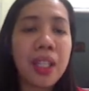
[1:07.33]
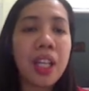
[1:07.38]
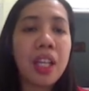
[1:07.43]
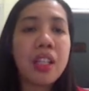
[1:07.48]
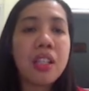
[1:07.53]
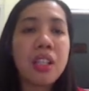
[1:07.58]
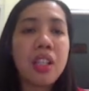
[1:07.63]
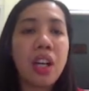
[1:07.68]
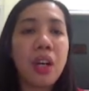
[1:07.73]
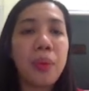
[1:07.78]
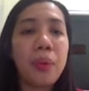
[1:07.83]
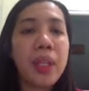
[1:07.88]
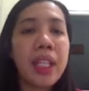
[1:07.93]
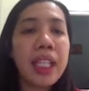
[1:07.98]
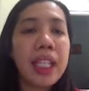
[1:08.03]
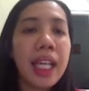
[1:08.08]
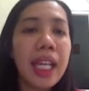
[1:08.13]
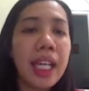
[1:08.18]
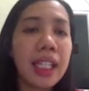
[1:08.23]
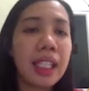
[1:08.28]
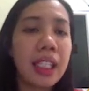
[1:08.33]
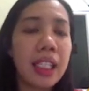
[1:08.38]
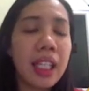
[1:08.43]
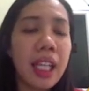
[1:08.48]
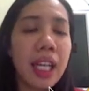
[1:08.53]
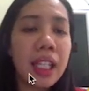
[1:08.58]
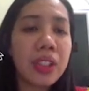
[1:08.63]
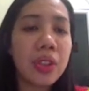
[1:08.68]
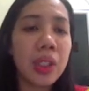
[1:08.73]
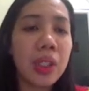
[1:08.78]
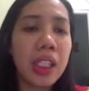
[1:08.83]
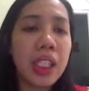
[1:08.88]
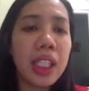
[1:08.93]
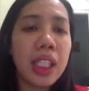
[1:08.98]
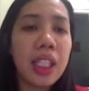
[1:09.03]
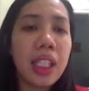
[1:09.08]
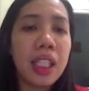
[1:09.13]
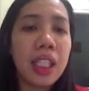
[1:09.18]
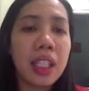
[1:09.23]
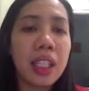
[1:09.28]
So we can
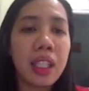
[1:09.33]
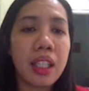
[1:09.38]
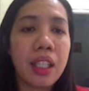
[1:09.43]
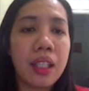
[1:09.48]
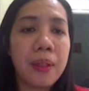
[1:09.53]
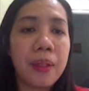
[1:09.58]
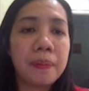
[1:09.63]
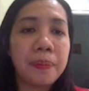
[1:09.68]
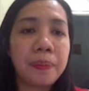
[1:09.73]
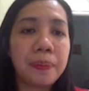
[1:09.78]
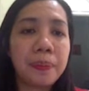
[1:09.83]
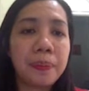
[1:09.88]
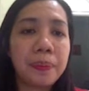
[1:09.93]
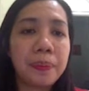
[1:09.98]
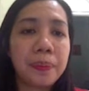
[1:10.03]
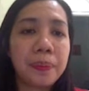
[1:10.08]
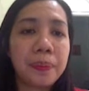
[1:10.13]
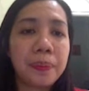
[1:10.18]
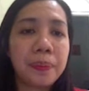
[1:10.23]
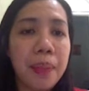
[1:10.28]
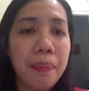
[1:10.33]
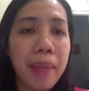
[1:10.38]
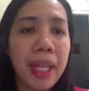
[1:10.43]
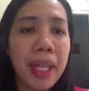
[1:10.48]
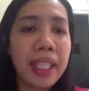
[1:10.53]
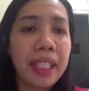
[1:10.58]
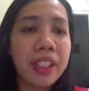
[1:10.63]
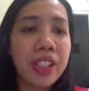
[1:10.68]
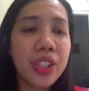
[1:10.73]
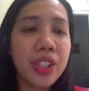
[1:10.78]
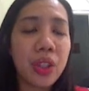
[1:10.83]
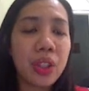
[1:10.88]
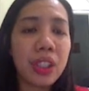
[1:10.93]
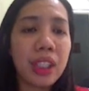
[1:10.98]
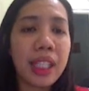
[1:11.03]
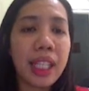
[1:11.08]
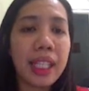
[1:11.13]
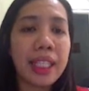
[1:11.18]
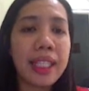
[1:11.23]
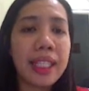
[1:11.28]
actually make it short
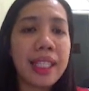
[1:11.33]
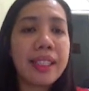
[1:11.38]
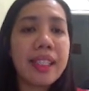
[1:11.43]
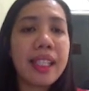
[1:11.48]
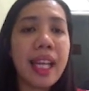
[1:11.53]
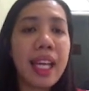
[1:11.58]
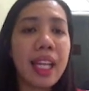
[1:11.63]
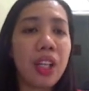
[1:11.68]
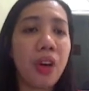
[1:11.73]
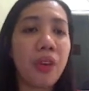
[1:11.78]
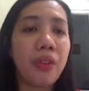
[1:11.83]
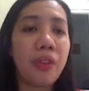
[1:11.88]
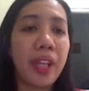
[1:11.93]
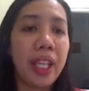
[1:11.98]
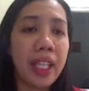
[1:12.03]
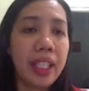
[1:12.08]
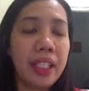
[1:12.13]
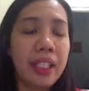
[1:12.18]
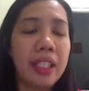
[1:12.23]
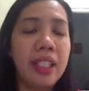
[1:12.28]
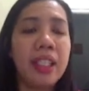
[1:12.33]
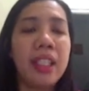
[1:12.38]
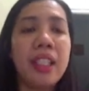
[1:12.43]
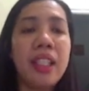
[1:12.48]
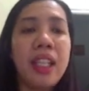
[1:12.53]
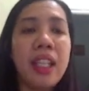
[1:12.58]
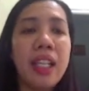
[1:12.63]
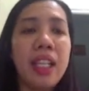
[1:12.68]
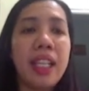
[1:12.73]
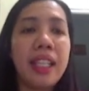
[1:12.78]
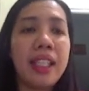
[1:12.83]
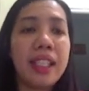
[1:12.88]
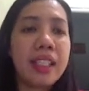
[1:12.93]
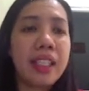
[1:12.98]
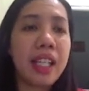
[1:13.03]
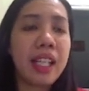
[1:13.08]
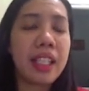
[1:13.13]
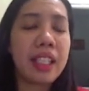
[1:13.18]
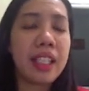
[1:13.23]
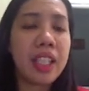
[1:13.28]
like this, N of A. It is
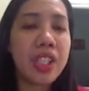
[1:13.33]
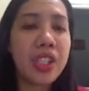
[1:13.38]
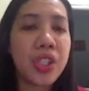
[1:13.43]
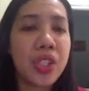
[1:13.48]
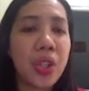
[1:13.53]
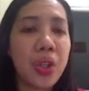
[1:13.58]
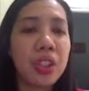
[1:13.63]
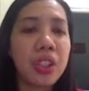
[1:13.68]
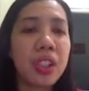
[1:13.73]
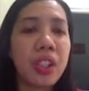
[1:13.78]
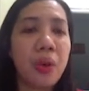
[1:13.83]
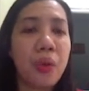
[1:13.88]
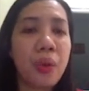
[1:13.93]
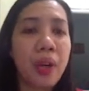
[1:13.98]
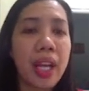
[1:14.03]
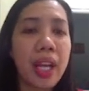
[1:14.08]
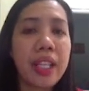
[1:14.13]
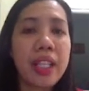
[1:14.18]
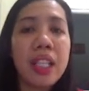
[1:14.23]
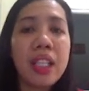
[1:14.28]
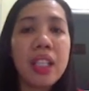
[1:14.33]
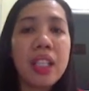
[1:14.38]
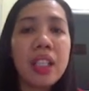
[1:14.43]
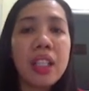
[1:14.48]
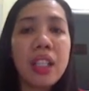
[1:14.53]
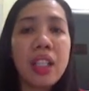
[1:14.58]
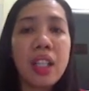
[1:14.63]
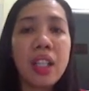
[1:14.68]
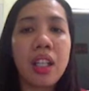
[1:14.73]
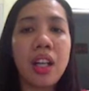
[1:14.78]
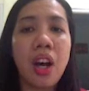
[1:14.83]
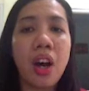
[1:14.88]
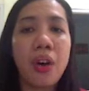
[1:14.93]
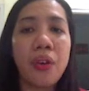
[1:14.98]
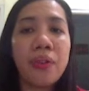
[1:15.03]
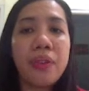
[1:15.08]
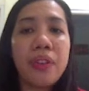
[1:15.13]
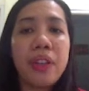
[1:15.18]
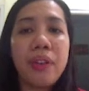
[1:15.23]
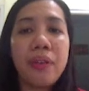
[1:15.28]
like the short writing of
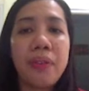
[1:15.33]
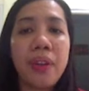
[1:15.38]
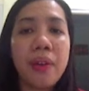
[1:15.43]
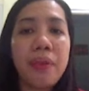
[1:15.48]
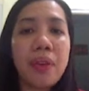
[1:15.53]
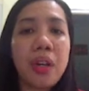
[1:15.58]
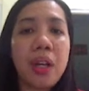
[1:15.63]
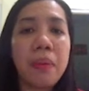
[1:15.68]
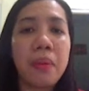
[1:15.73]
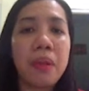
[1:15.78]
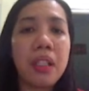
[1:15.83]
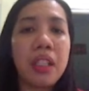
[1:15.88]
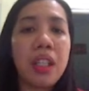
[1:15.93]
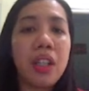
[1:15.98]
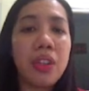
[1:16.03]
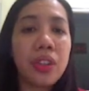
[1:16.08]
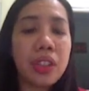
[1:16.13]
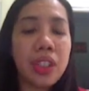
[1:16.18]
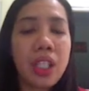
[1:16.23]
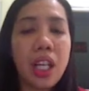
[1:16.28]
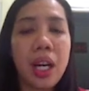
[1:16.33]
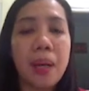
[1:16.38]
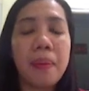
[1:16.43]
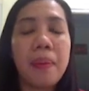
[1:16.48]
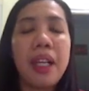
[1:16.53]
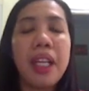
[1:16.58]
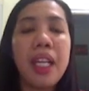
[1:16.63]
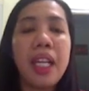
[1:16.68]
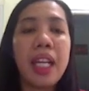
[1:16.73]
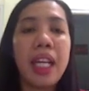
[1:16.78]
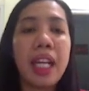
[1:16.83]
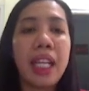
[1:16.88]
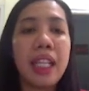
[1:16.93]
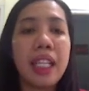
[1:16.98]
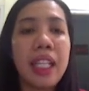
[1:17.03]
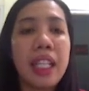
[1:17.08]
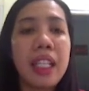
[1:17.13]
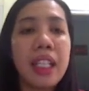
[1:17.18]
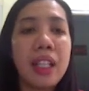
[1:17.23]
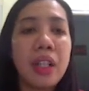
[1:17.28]
the favorable outcome, and
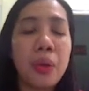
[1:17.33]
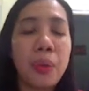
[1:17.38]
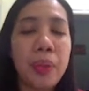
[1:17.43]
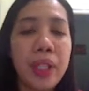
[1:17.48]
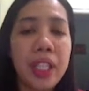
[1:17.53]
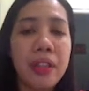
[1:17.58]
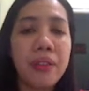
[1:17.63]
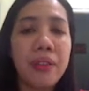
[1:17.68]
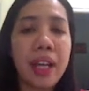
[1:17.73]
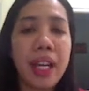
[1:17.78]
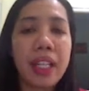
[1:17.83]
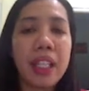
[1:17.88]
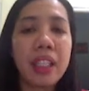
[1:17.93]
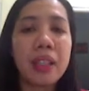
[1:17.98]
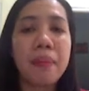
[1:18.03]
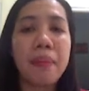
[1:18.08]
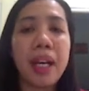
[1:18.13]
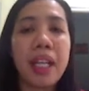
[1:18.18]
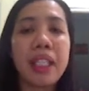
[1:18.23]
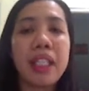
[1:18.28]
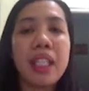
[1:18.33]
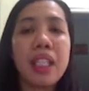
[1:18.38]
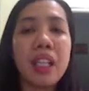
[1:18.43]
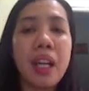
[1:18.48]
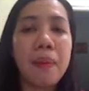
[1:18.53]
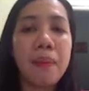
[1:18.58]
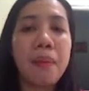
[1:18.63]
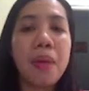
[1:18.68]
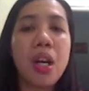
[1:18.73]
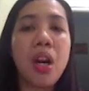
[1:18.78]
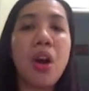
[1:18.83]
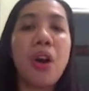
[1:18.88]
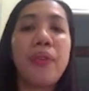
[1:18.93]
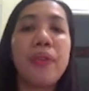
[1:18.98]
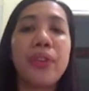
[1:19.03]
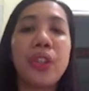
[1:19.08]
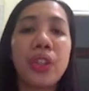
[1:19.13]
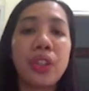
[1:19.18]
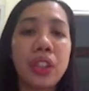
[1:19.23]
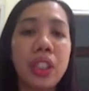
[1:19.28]
then we divide it by the number of
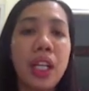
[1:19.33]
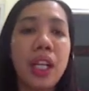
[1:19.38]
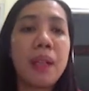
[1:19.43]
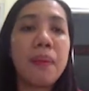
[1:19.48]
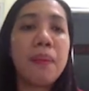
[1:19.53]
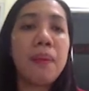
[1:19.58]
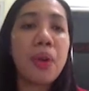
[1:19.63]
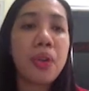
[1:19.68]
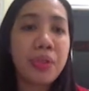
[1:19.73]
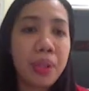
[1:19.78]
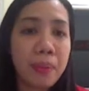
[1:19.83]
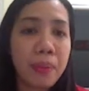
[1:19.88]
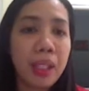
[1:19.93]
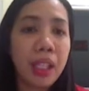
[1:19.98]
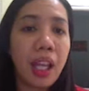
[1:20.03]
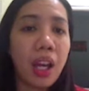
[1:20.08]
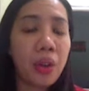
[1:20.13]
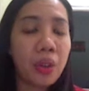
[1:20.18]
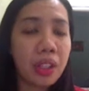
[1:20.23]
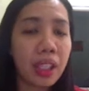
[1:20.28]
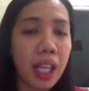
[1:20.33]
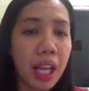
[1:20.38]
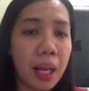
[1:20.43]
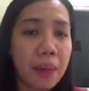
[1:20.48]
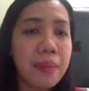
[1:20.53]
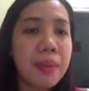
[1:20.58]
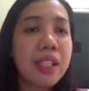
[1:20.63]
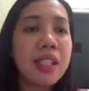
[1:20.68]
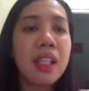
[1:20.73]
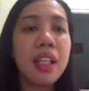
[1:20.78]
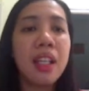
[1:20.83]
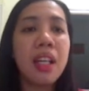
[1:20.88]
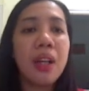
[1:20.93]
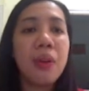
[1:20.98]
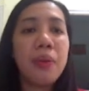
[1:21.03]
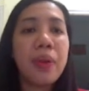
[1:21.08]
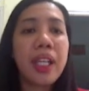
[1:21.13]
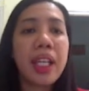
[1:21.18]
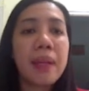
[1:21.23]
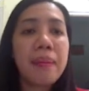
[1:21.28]
total possible outcomes.
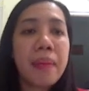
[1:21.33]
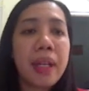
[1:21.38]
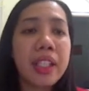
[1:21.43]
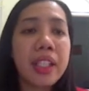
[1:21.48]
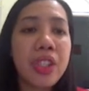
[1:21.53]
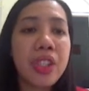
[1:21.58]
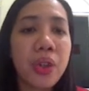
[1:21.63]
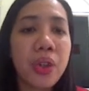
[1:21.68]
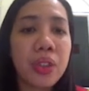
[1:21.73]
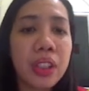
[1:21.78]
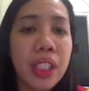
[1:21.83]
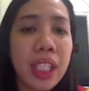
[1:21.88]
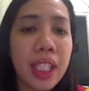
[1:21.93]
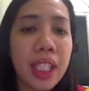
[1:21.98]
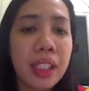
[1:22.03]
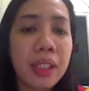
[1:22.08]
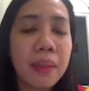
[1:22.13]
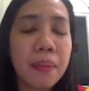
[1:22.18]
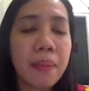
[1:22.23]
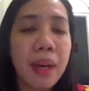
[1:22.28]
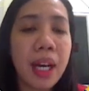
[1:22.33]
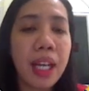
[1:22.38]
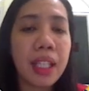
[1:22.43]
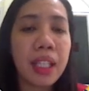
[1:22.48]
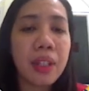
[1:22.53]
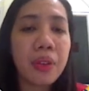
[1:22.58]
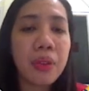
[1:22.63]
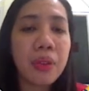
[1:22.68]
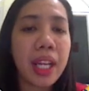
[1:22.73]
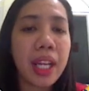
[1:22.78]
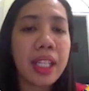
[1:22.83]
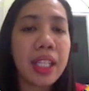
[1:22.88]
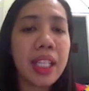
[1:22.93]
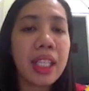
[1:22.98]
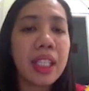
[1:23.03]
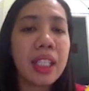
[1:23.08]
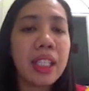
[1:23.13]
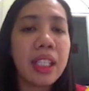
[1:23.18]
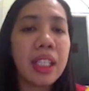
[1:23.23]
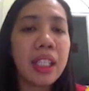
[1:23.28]
We can make short it by
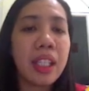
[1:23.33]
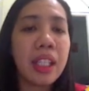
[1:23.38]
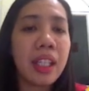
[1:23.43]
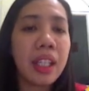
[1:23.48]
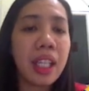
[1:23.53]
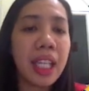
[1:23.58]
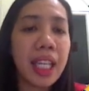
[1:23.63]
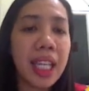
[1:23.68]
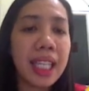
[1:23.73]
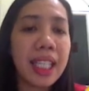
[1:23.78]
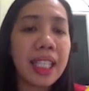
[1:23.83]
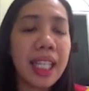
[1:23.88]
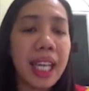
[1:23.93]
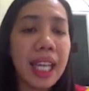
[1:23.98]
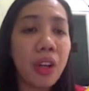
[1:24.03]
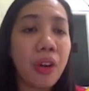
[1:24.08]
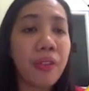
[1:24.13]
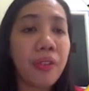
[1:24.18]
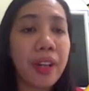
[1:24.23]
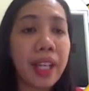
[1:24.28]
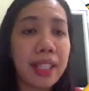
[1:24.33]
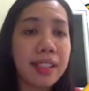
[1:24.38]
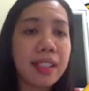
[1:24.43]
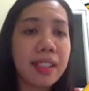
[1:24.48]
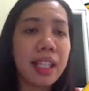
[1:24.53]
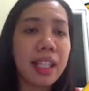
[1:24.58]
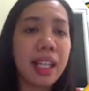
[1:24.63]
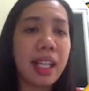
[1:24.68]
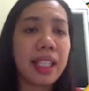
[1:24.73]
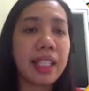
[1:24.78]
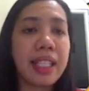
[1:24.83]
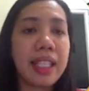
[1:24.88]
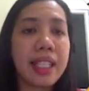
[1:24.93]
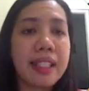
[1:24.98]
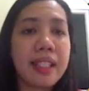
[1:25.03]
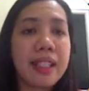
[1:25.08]
writing in N of S like this.